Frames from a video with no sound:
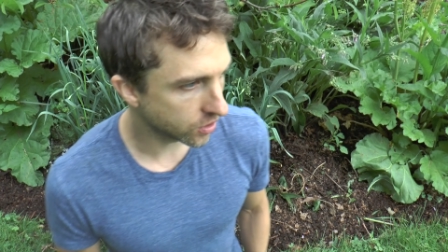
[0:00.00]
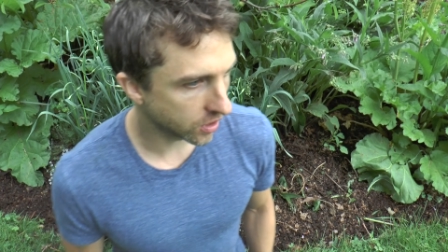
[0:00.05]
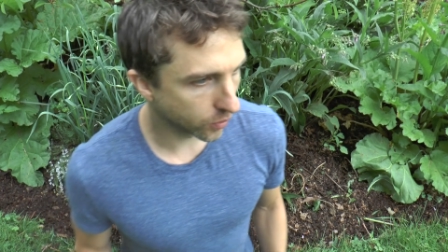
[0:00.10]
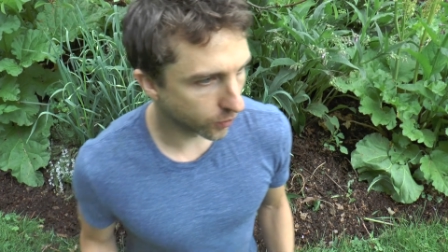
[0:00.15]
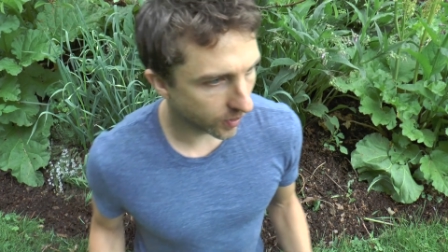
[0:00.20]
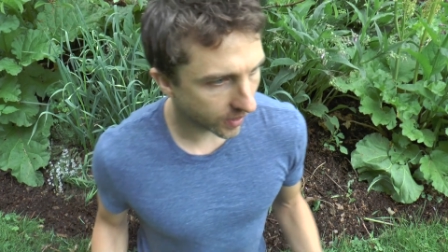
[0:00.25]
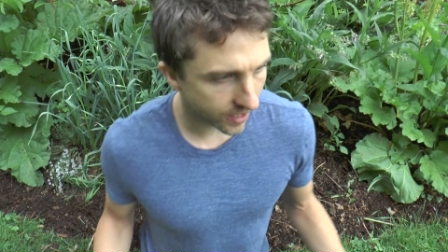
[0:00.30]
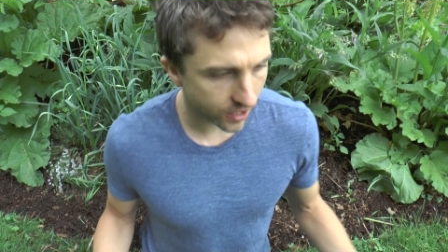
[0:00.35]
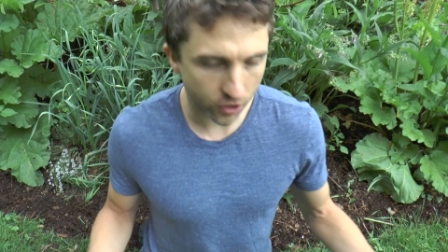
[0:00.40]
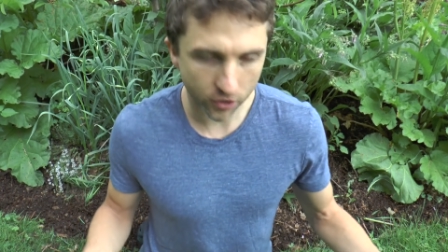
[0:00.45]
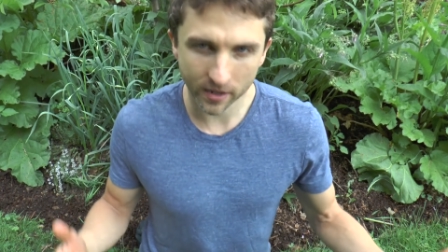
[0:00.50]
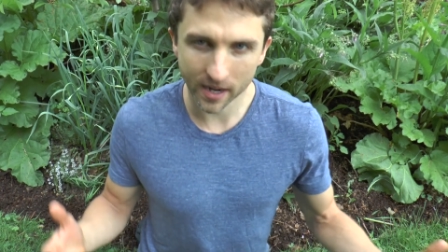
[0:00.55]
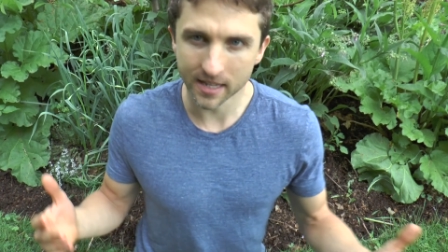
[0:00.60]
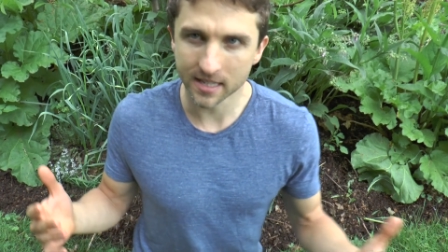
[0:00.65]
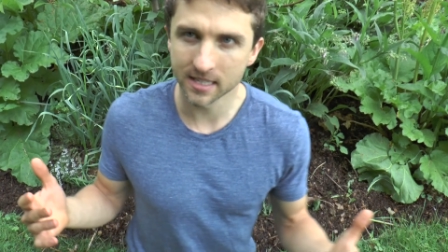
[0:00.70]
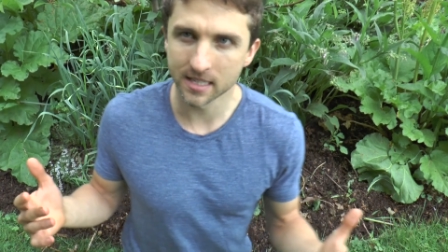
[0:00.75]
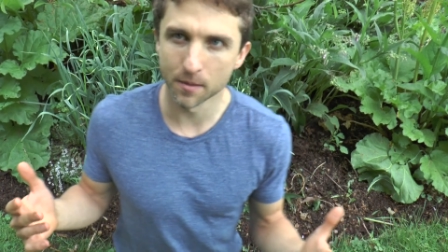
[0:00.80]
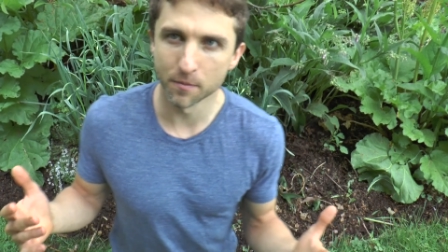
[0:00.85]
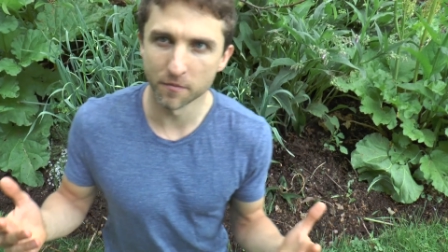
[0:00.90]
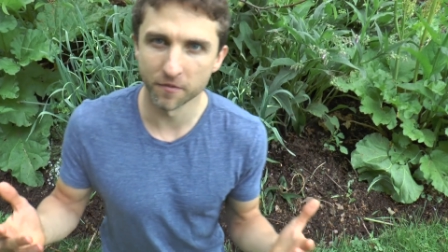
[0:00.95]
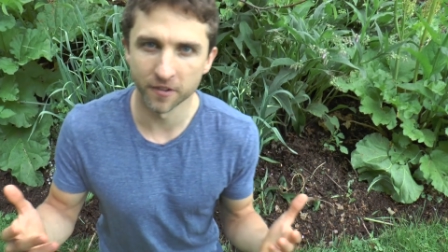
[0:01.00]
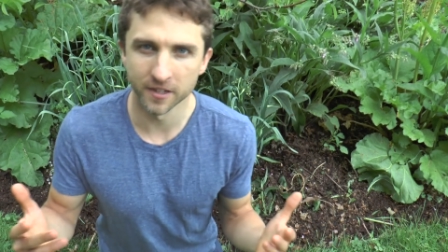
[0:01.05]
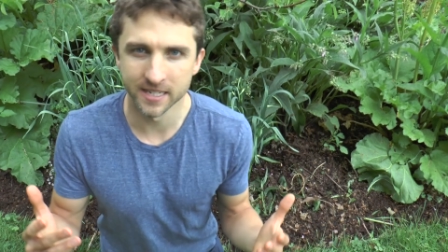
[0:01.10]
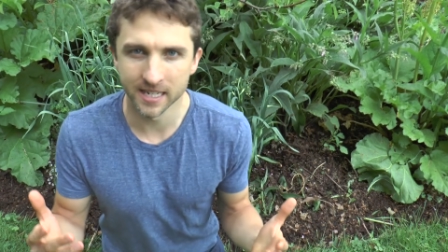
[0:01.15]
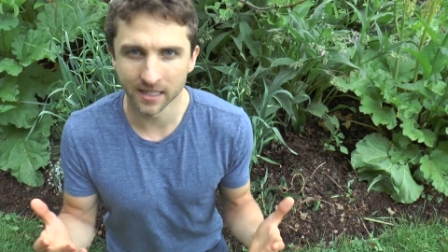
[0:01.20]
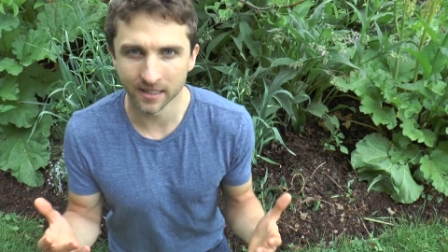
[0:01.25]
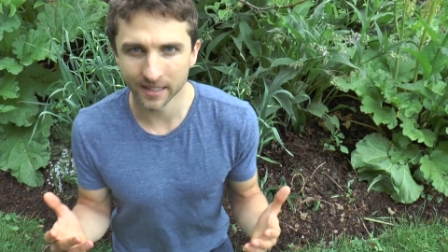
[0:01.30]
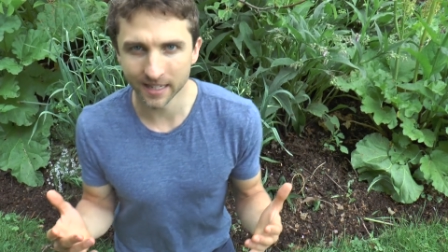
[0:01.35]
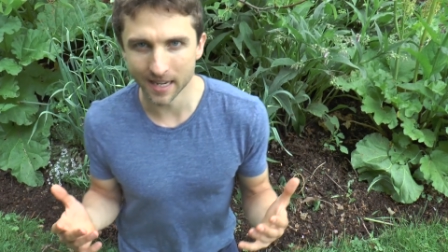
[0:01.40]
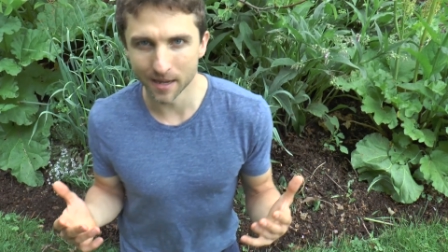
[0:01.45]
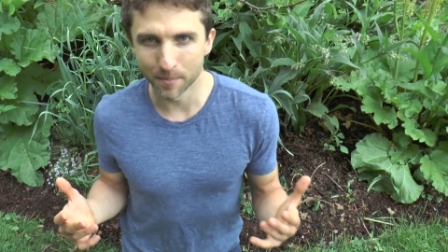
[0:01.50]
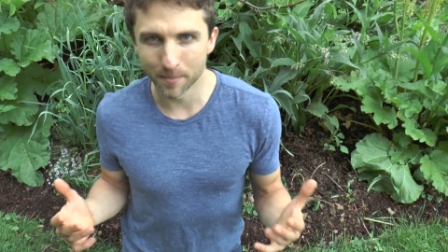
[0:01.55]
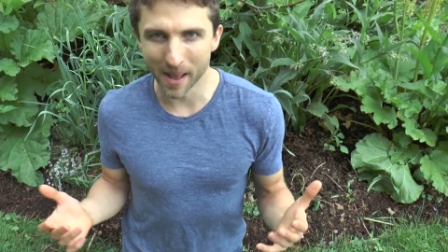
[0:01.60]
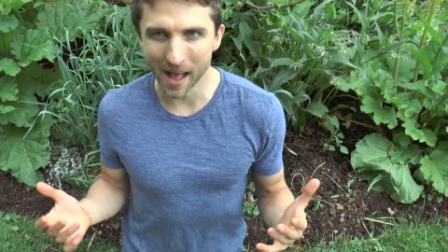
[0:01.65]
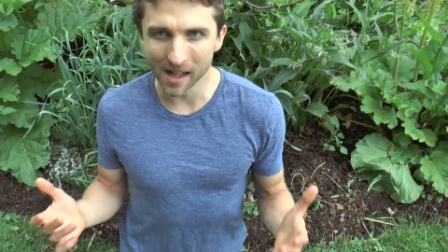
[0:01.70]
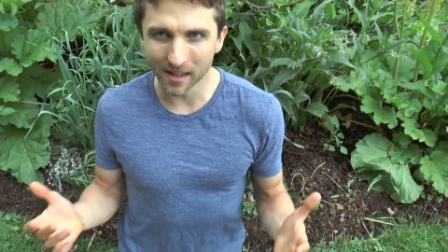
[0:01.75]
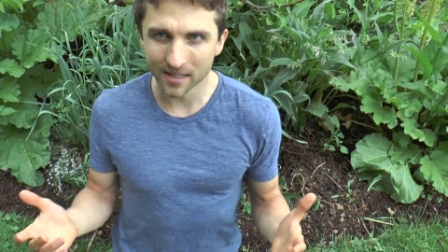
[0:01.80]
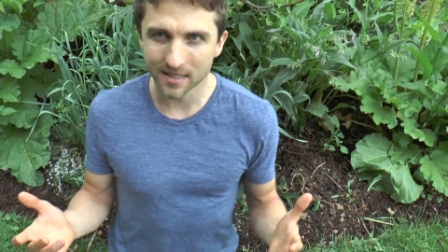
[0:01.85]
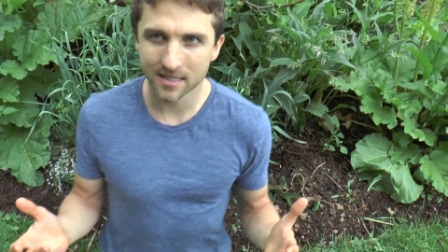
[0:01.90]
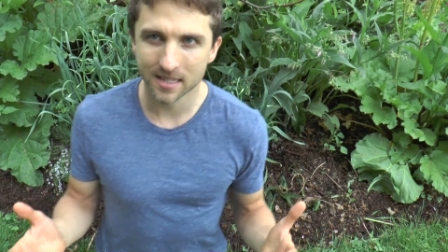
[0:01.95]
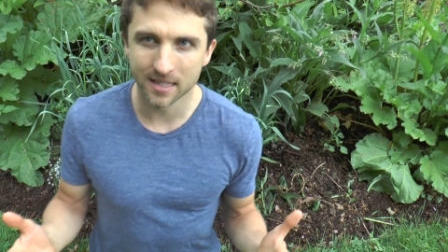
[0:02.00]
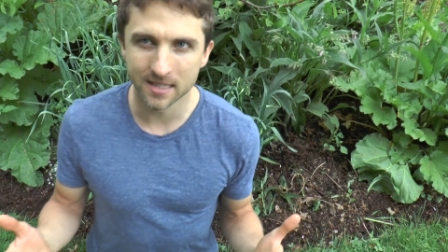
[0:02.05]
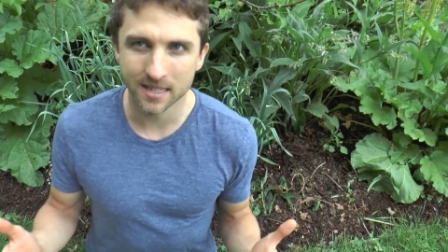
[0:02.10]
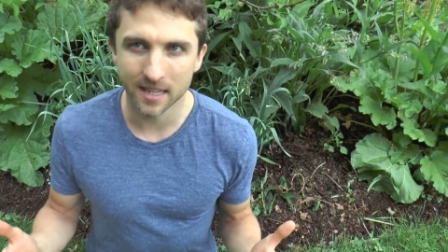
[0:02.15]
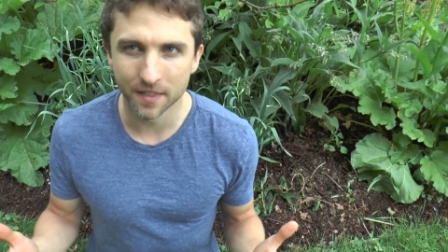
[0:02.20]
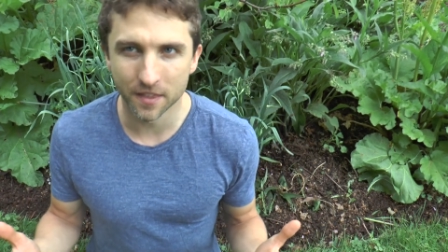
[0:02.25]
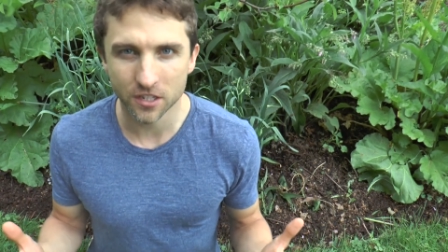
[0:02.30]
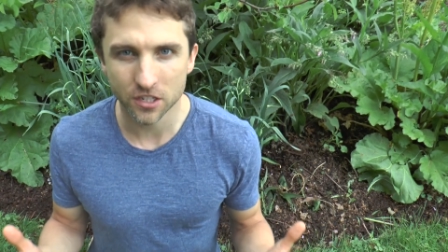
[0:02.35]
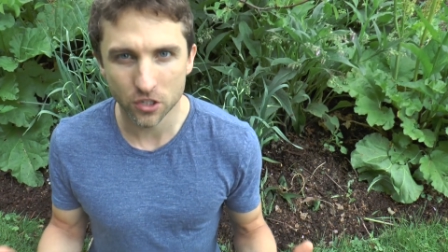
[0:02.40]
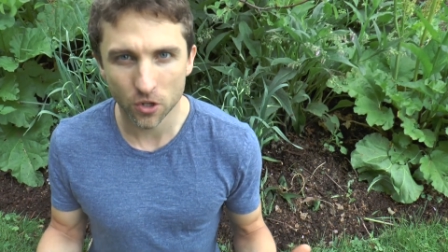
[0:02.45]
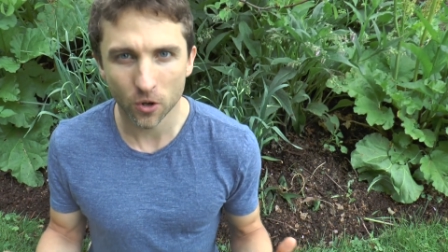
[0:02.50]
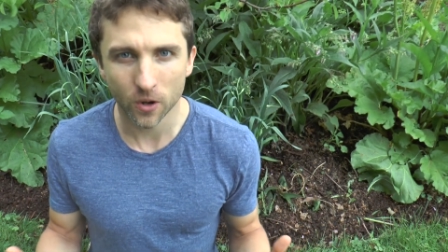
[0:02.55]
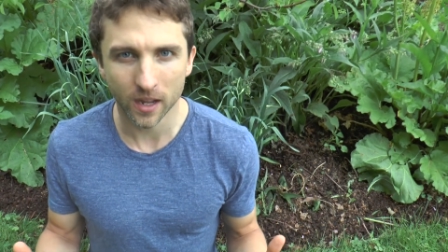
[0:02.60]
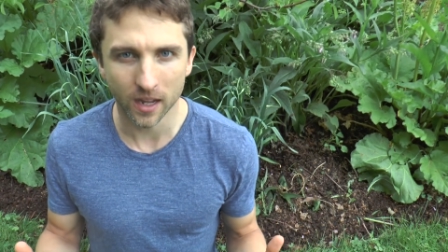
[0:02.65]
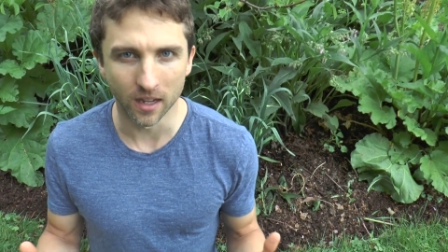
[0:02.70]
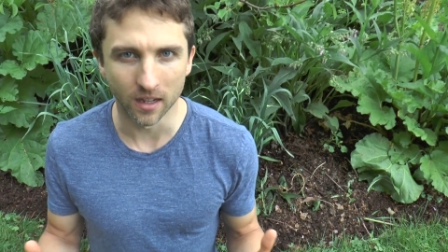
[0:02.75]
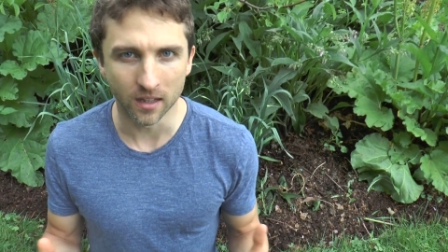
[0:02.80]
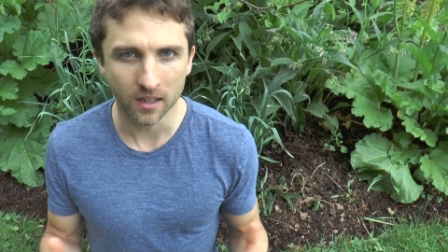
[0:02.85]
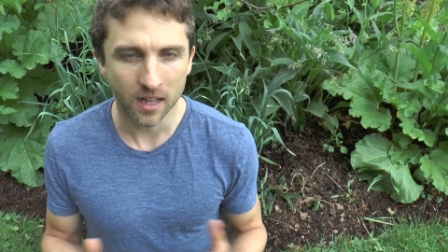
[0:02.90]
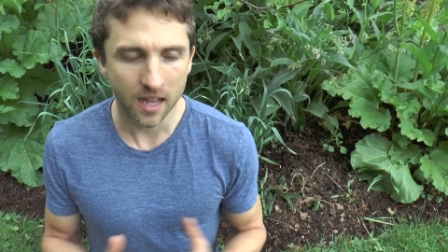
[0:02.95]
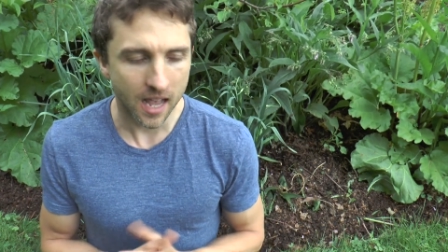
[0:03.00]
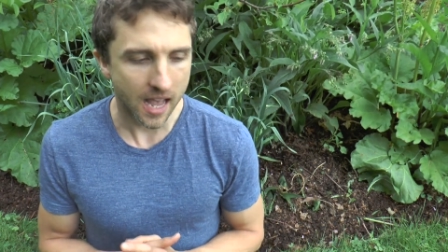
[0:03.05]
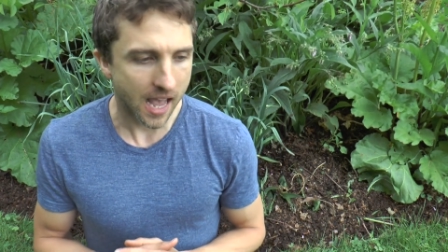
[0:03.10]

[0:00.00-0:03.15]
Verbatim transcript: you can really create some fertility imbalances in the soil